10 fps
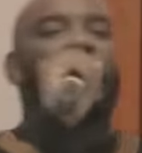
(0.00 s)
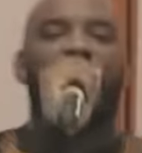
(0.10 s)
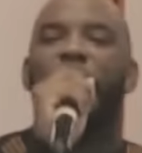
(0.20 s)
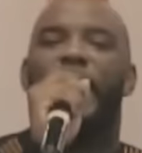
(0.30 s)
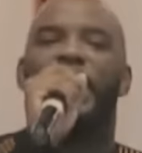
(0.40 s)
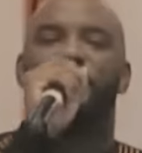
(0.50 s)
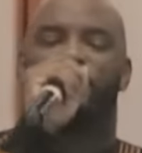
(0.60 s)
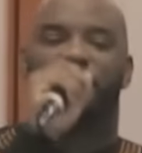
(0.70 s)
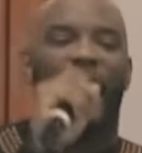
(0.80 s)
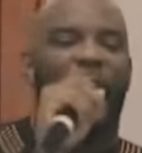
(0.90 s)
he
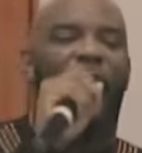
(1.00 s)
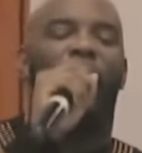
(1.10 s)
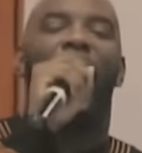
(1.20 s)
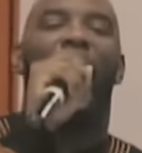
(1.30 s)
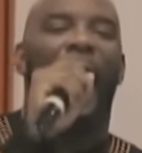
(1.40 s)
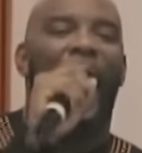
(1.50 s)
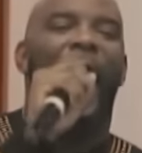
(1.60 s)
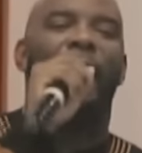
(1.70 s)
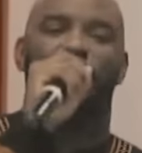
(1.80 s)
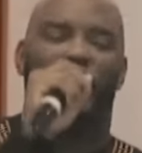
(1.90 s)
shall
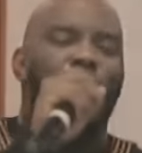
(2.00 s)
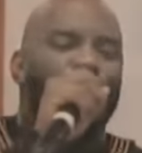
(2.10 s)
hide me.